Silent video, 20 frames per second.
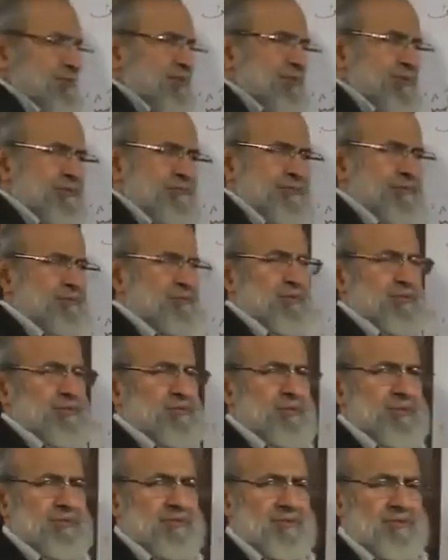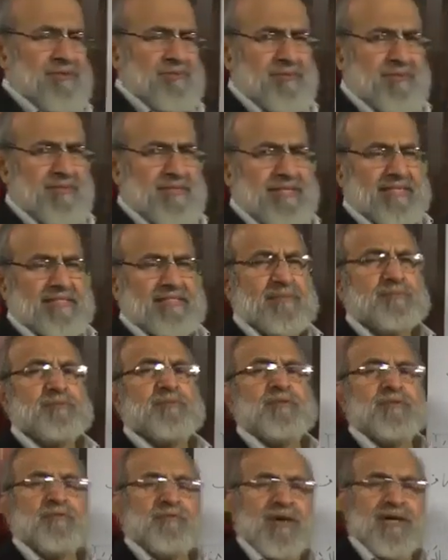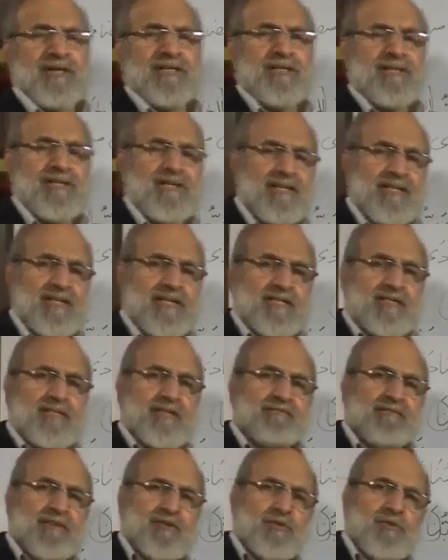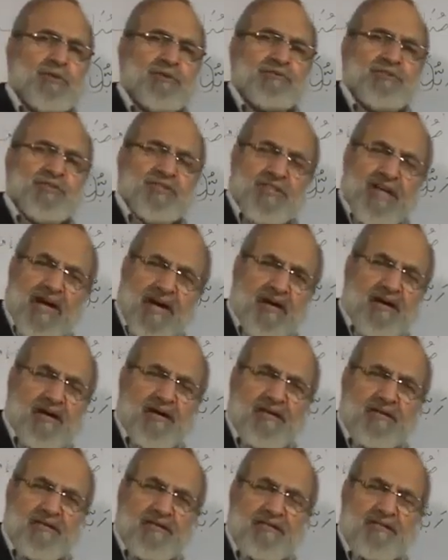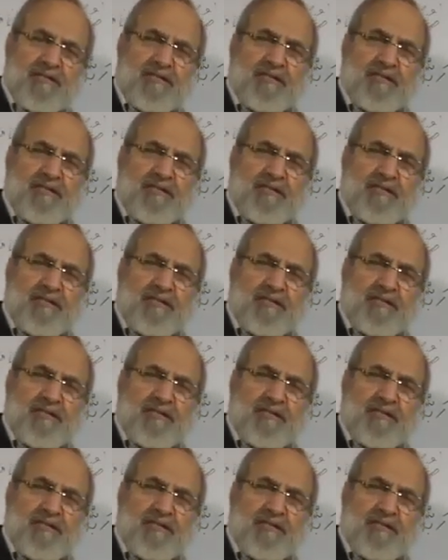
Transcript: There's no difference whatsoever, except for the fact that when you have ya,